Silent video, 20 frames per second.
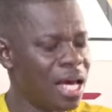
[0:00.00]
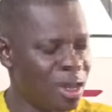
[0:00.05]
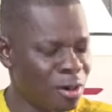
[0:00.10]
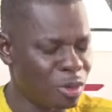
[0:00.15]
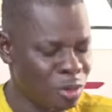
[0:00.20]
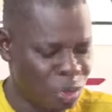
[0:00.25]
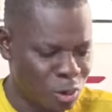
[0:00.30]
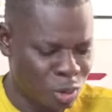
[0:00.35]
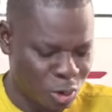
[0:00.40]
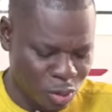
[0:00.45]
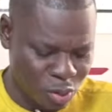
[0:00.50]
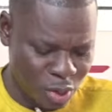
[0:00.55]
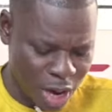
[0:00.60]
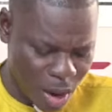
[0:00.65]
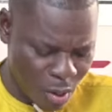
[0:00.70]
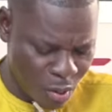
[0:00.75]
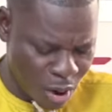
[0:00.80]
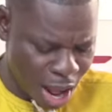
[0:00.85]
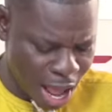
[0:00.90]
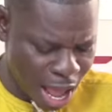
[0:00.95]
And also
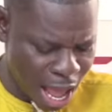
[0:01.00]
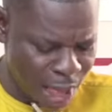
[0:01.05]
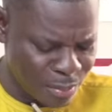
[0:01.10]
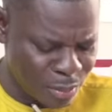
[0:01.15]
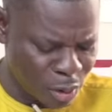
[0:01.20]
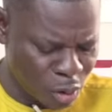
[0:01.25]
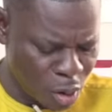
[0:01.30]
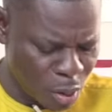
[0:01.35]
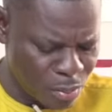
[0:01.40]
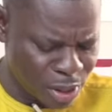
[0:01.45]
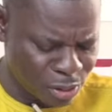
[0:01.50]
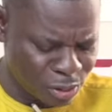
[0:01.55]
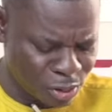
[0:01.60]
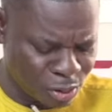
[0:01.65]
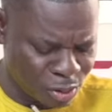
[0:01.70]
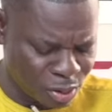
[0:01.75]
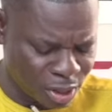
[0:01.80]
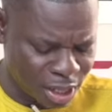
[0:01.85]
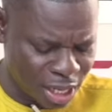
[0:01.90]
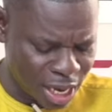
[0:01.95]
our happy number to
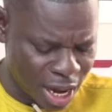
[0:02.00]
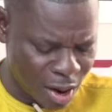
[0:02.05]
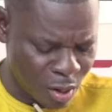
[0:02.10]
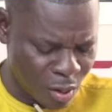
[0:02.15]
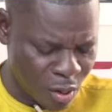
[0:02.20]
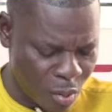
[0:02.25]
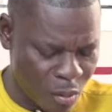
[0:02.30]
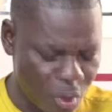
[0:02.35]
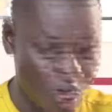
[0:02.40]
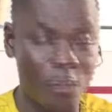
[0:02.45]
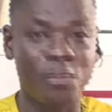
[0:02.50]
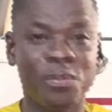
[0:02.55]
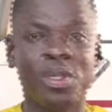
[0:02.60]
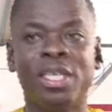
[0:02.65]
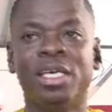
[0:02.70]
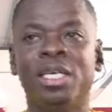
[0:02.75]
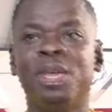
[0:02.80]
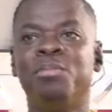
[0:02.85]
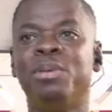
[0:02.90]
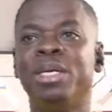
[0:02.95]
train and for what
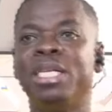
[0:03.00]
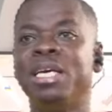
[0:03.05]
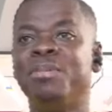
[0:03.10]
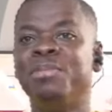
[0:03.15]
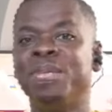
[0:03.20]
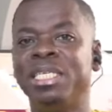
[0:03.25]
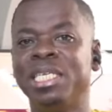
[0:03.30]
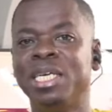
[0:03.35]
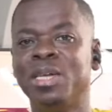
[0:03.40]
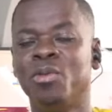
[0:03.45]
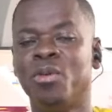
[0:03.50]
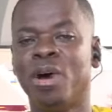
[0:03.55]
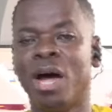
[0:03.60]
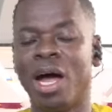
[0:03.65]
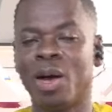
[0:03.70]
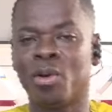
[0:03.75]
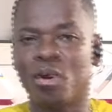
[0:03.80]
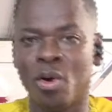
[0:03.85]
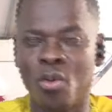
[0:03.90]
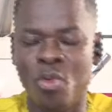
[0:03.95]
media
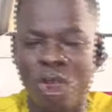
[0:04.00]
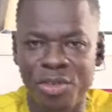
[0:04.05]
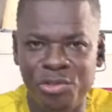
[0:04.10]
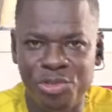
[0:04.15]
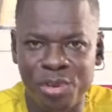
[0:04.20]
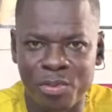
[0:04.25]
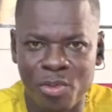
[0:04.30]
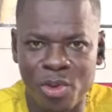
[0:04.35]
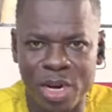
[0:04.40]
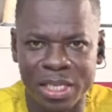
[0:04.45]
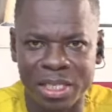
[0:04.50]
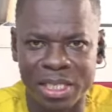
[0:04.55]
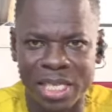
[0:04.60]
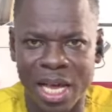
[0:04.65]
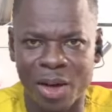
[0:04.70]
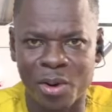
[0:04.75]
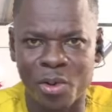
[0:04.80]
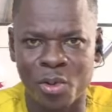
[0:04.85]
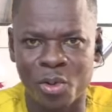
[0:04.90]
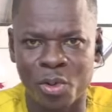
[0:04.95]
medina quench you were
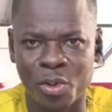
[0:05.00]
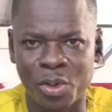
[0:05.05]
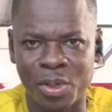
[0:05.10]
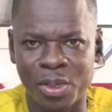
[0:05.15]
siaco.